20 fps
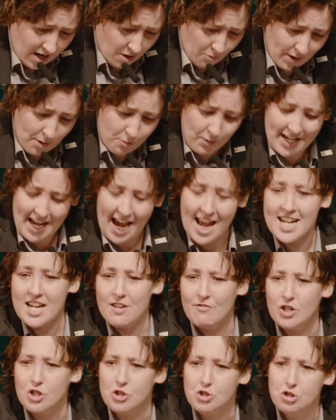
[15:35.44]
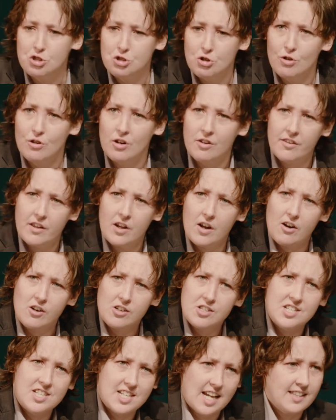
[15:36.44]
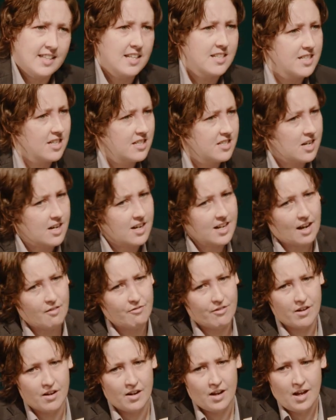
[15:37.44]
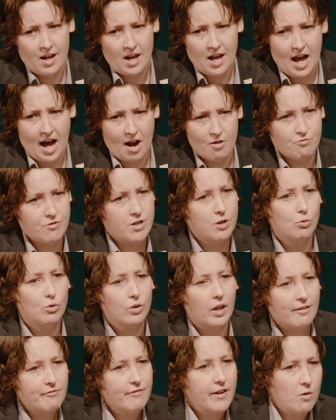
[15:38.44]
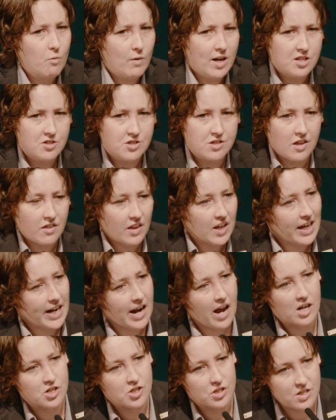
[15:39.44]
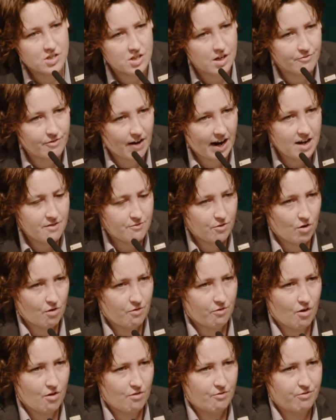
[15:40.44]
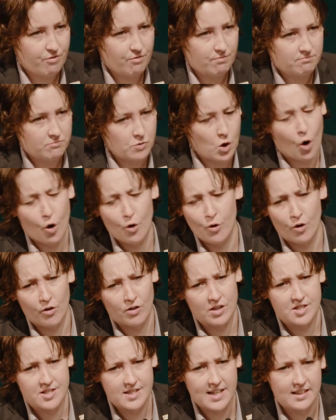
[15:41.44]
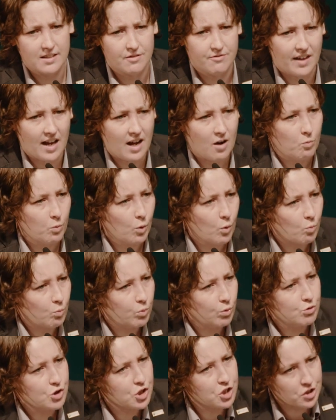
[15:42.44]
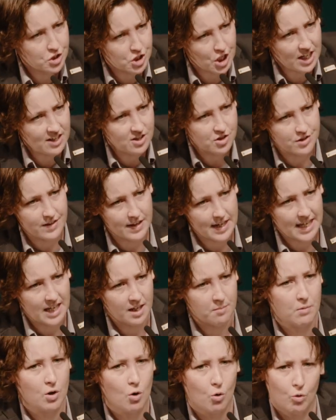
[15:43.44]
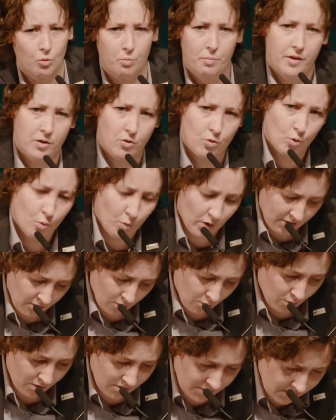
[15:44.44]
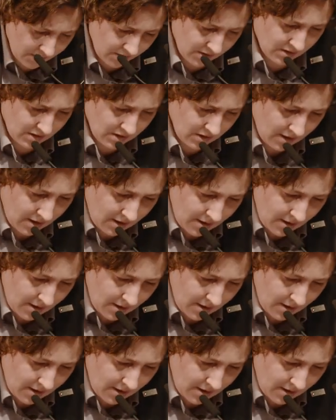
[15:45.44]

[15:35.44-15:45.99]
We can't even ensure that our citizens are given a real living wage that they can actually survive off of. No, instead of that, we'll just change the name and hope that no one notices.